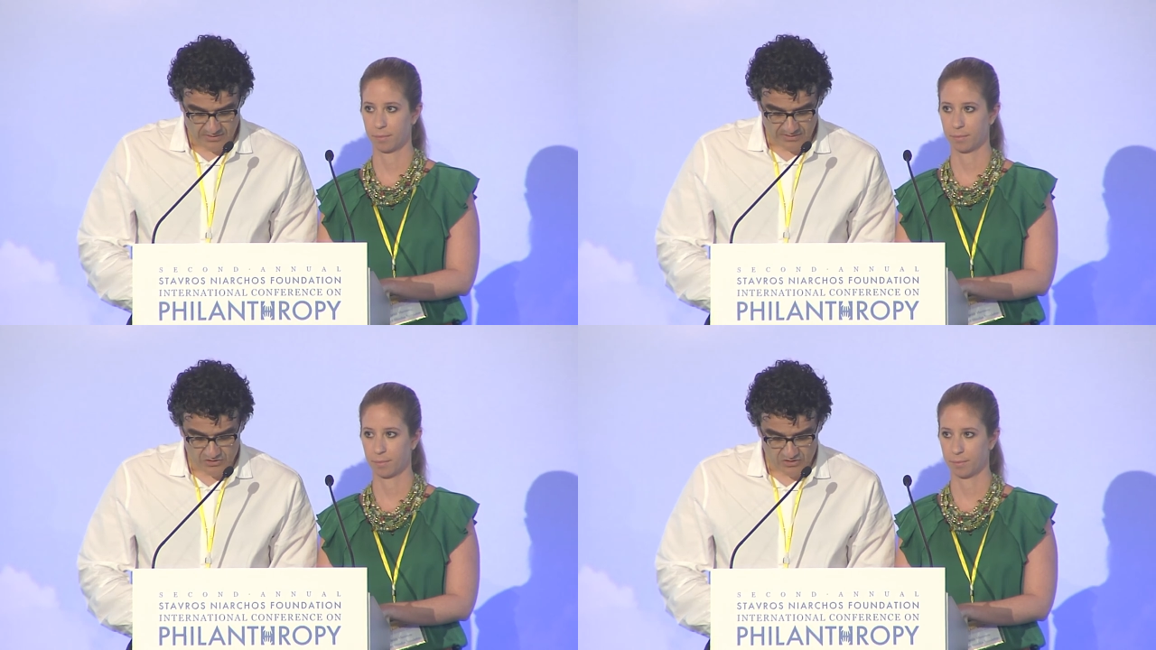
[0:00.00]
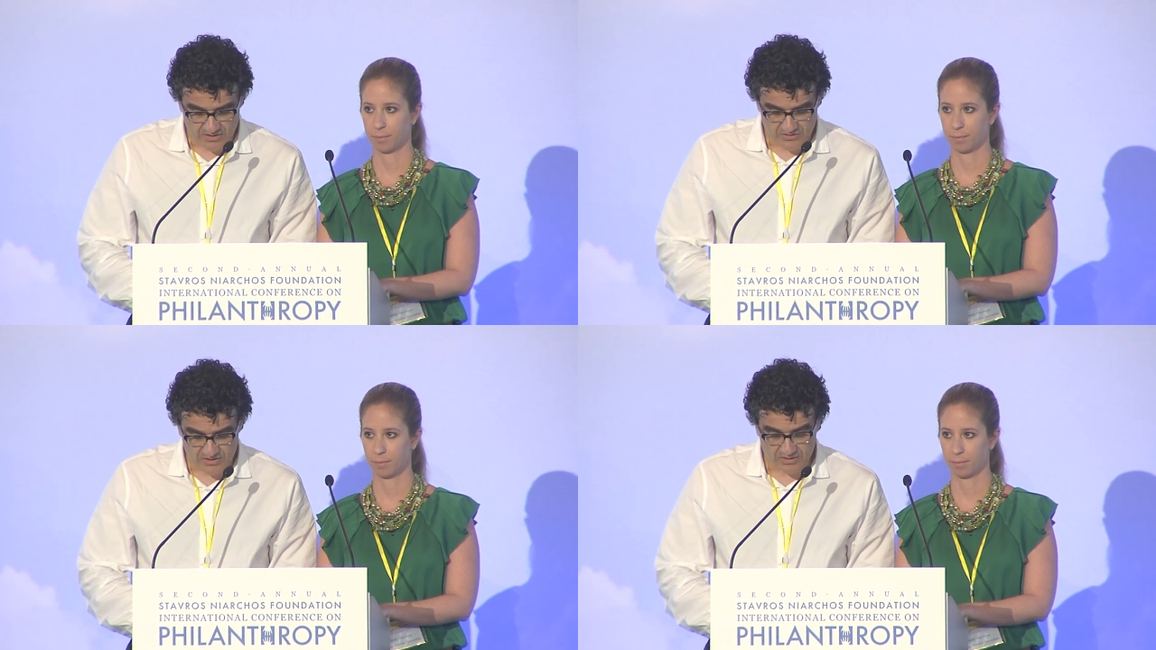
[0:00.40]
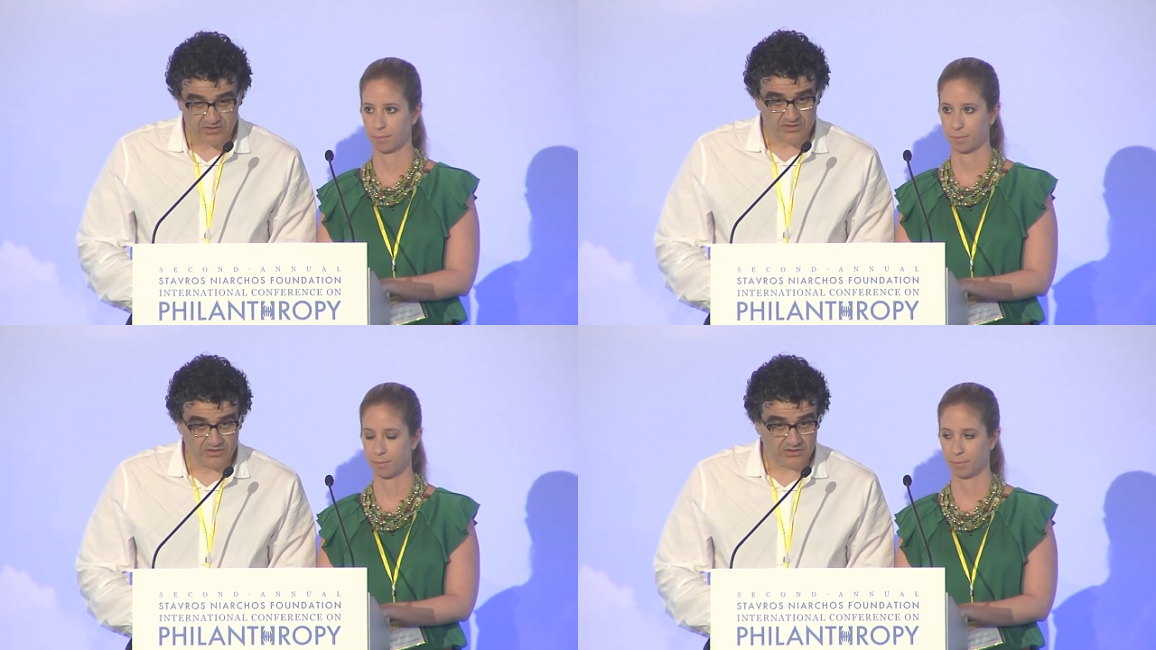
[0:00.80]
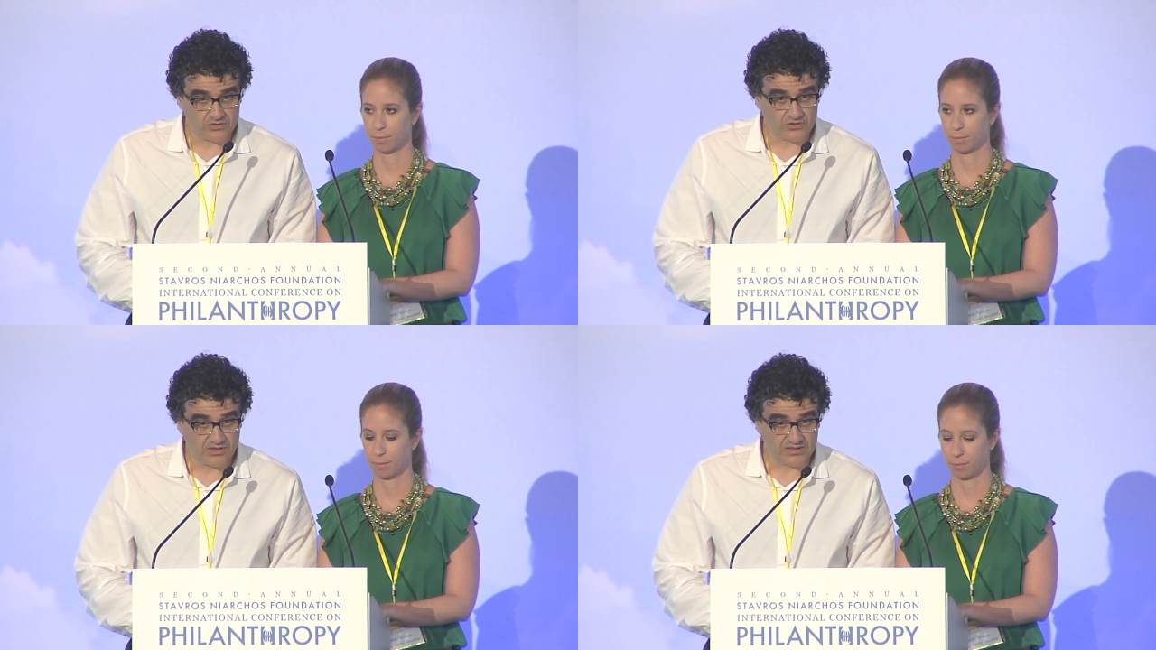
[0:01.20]
Speaker 1: and changing
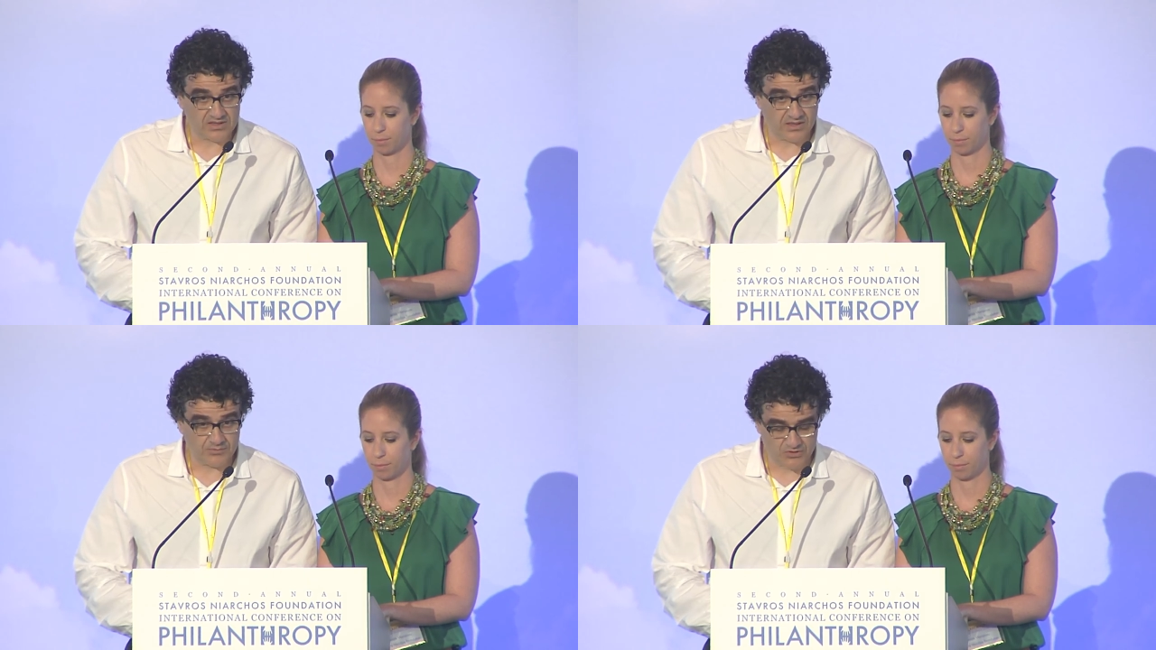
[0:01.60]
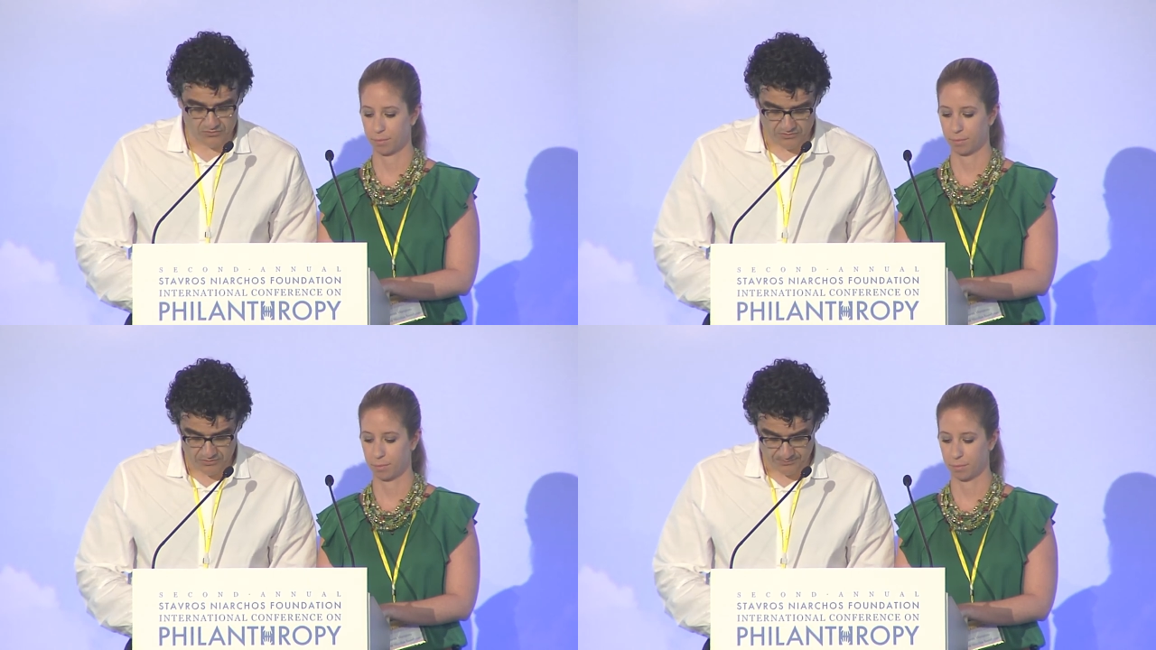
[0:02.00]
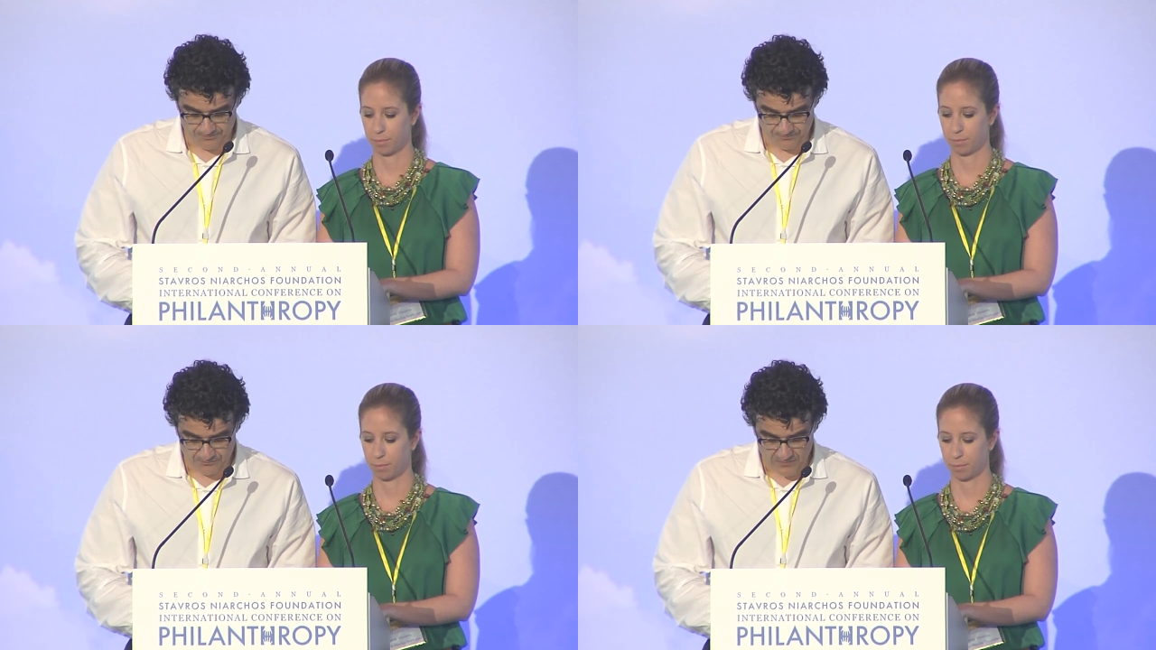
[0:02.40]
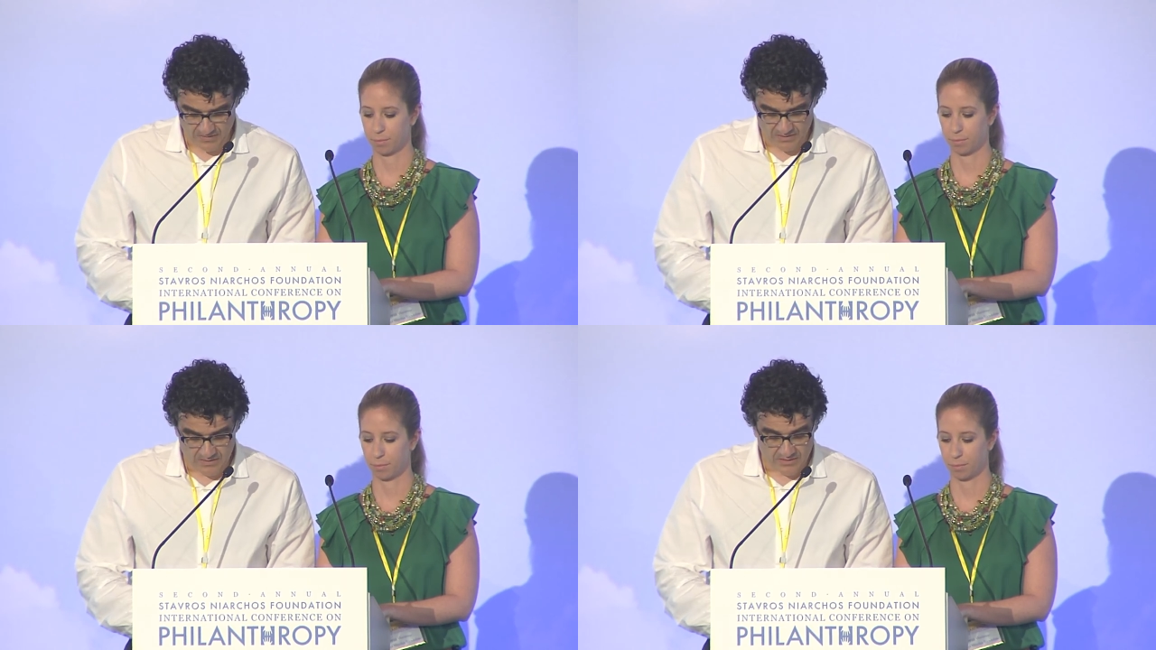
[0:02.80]
traditional assumptions.
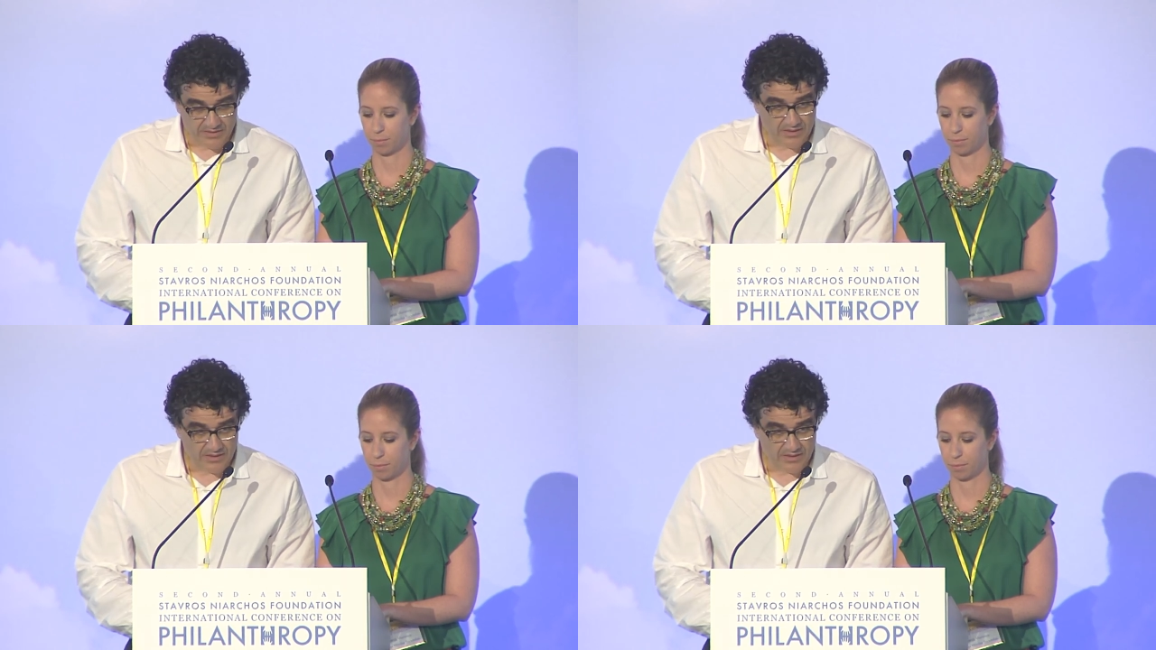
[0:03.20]
A